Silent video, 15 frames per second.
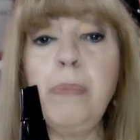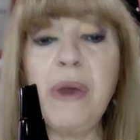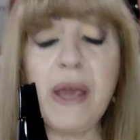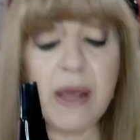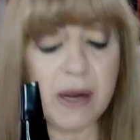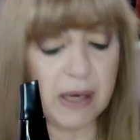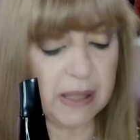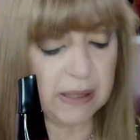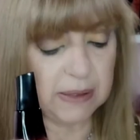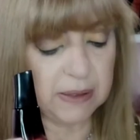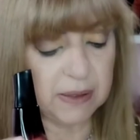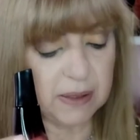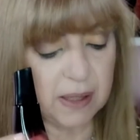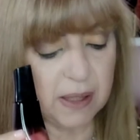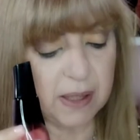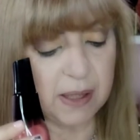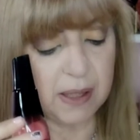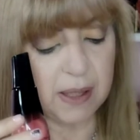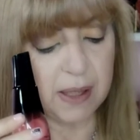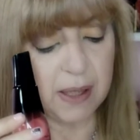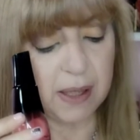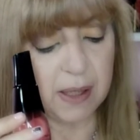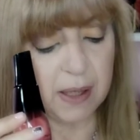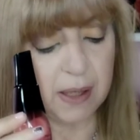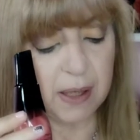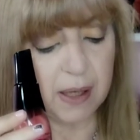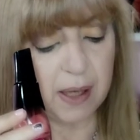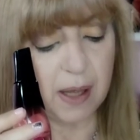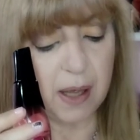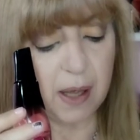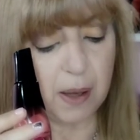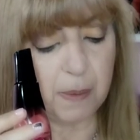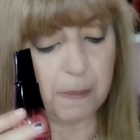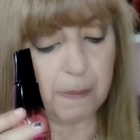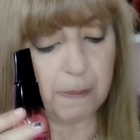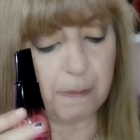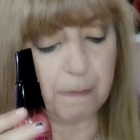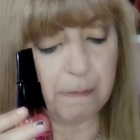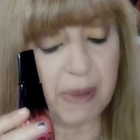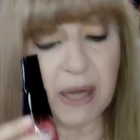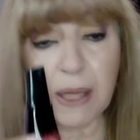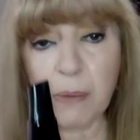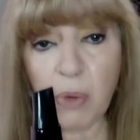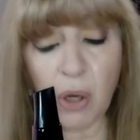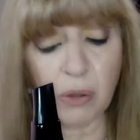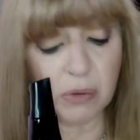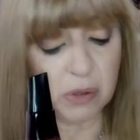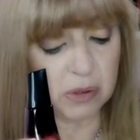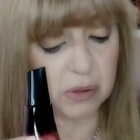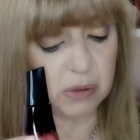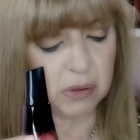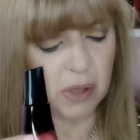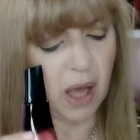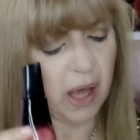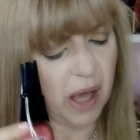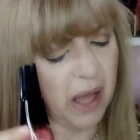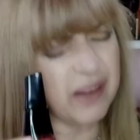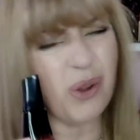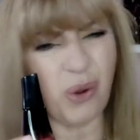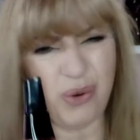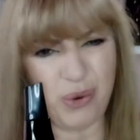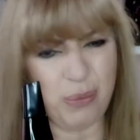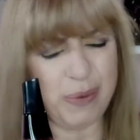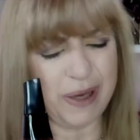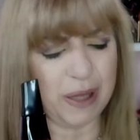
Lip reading: pears and bergamots. I told you